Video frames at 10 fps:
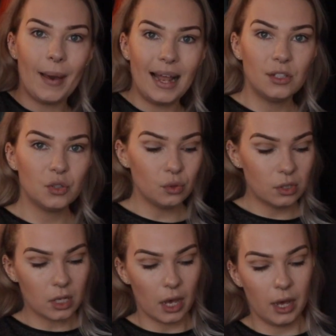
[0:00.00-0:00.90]
pencil
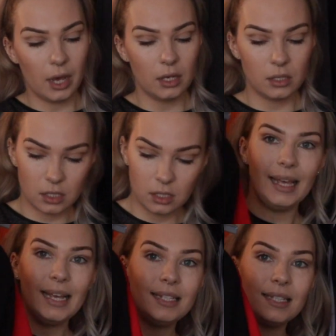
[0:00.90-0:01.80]
skirt.
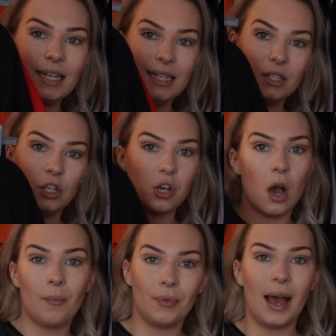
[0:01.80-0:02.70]
This is a
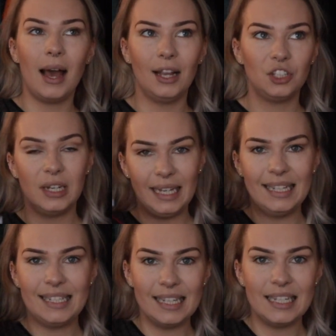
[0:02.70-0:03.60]
top that actually
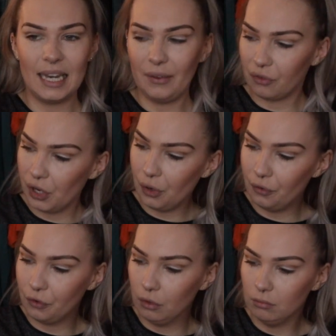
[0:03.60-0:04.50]
is the delivery
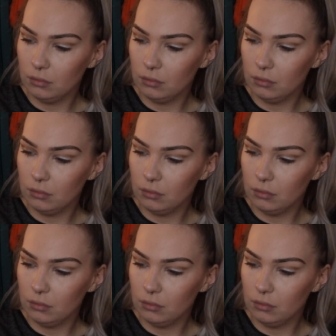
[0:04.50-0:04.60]
uniform.